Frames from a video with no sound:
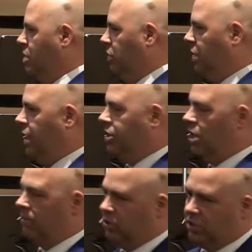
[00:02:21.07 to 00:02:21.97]
Hosea
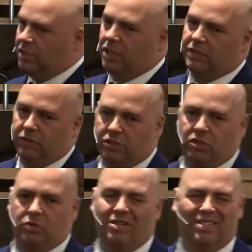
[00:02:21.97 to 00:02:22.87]
chapter 6, verse
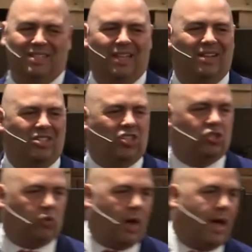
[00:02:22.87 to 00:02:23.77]
3 says, "Let us
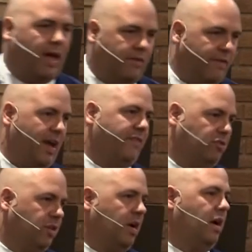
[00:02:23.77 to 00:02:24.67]
strive
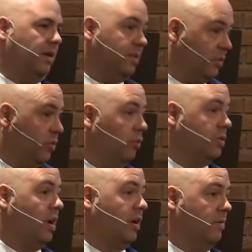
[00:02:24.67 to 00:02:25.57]
after God." This is what we're
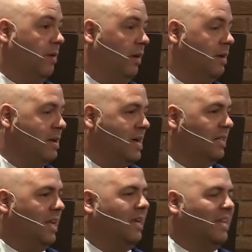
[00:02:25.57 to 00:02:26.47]
talking about.
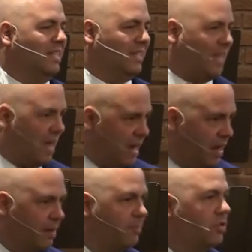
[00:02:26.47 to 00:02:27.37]
Taking the
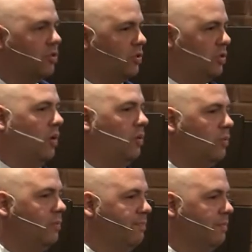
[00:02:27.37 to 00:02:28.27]
time to do
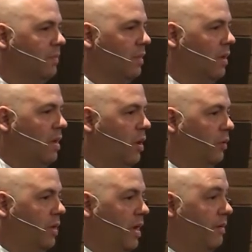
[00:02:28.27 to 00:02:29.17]
so,
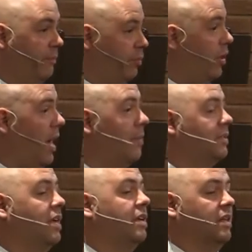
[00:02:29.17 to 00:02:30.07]
okay, perhaps
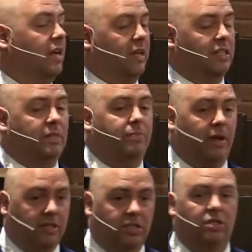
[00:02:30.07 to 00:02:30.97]
taking an
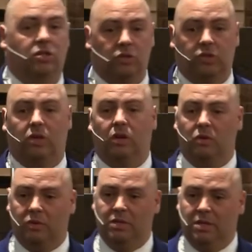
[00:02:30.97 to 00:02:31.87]
expense to do
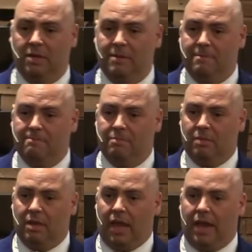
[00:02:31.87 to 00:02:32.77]
so,
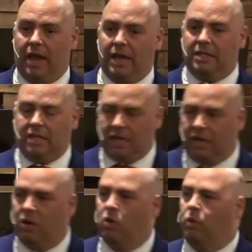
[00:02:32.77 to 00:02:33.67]
and
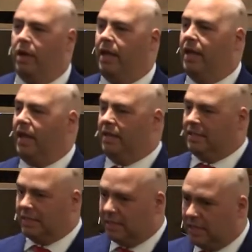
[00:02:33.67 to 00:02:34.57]
getting away and
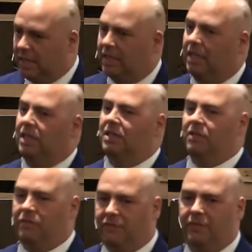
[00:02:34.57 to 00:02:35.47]
seeking
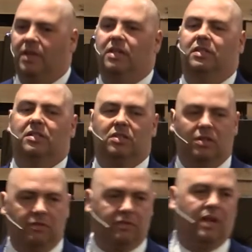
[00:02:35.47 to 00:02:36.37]
the face
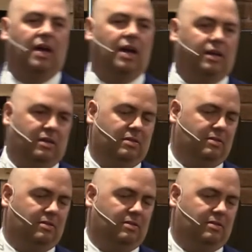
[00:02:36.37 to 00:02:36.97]
of God.